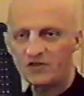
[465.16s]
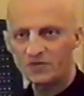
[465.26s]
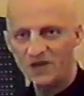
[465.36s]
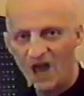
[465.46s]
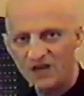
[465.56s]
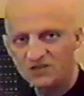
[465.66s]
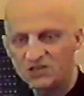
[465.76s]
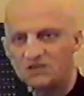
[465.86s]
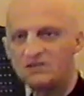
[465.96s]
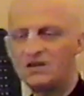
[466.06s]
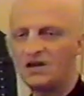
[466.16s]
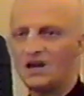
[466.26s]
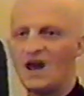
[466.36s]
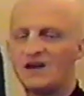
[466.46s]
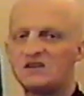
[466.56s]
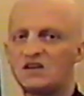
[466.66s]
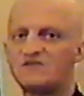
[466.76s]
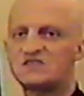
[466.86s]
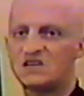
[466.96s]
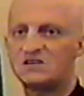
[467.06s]
created an
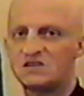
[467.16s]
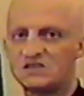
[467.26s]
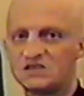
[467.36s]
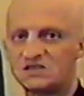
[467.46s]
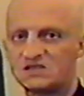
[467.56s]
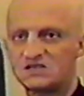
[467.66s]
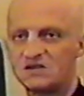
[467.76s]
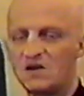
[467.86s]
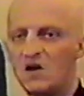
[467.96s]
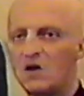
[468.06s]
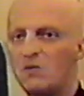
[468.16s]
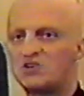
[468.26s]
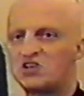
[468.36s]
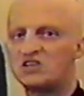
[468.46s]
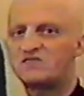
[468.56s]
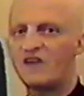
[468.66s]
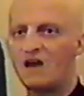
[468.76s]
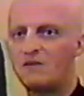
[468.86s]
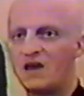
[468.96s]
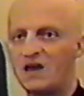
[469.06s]
additive synthesis which is
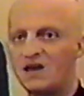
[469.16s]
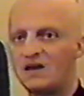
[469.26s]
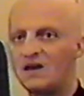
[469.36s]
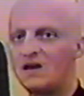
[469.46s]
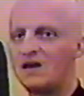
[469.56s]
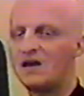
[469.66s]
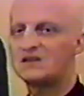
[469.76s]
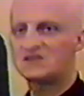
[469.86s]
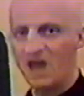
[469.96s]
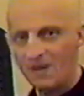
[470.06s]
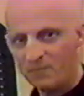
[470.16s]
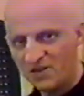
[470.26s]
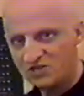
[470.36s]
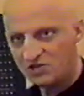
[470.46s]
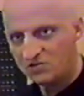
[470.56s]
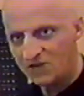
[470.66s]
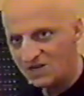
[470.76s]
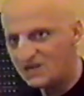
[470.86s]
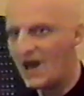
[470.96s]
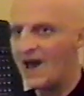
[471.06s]
varying its amplitude
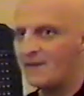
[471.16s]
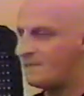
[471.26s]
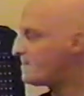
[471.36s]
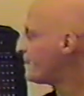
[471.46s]
in time.